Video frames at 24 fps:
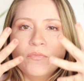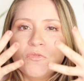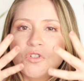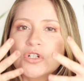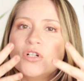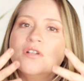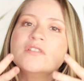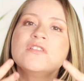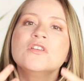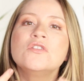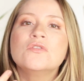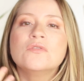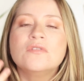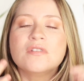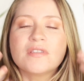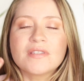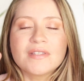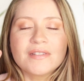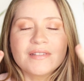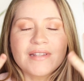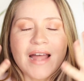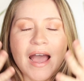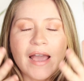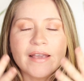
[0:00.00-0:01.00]
turns into
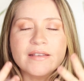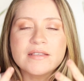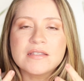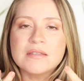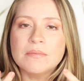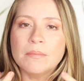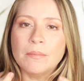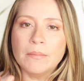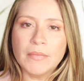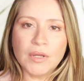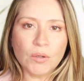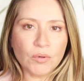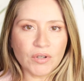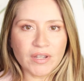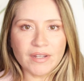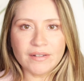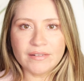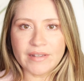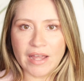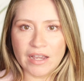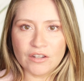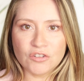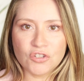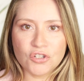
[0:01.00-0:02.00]
this nice milky
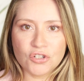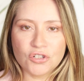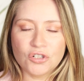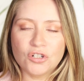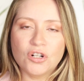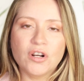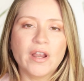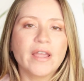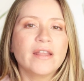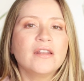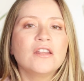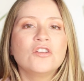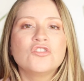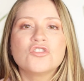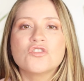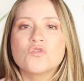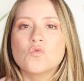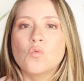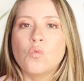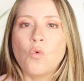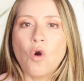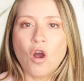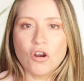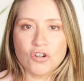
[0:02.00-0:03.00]
texture, and it
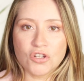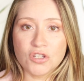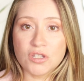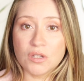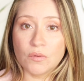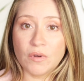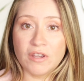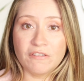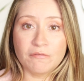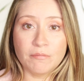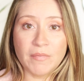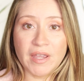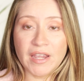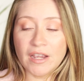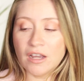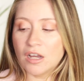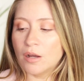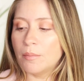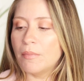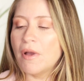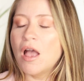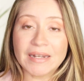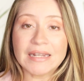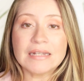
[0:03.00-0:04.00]
just washes away
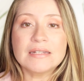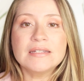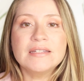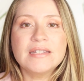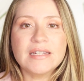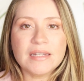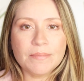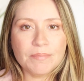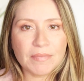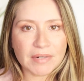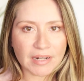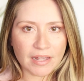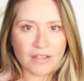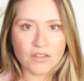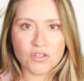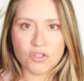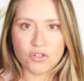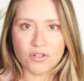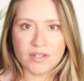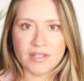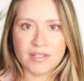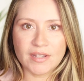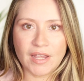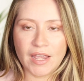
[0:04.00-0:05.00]
makeup, and it deep
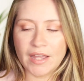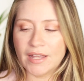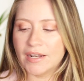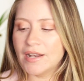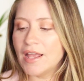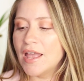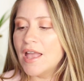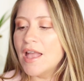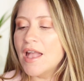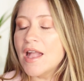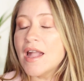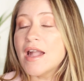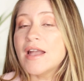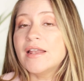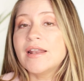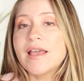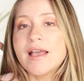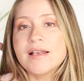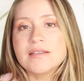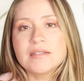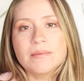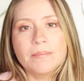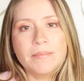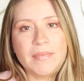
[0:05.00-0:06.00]
cleanses your skin, and it
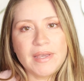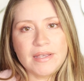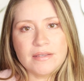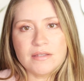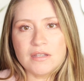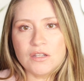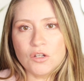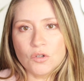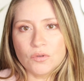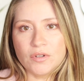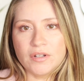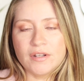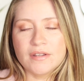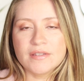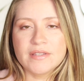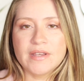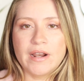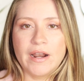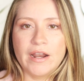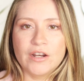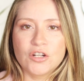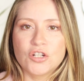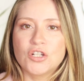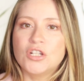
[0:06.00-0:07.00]
has amazing ingredients
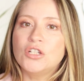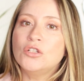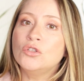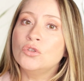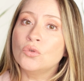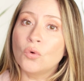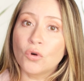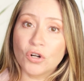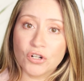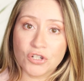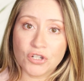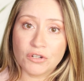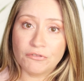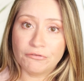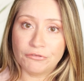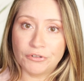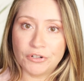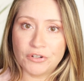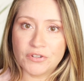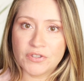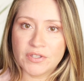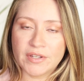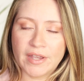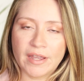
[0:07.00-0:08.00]
that are actually nourishing
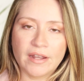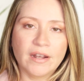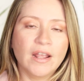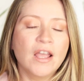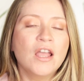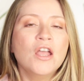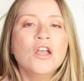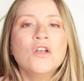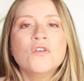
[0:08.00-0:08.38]
for your skin.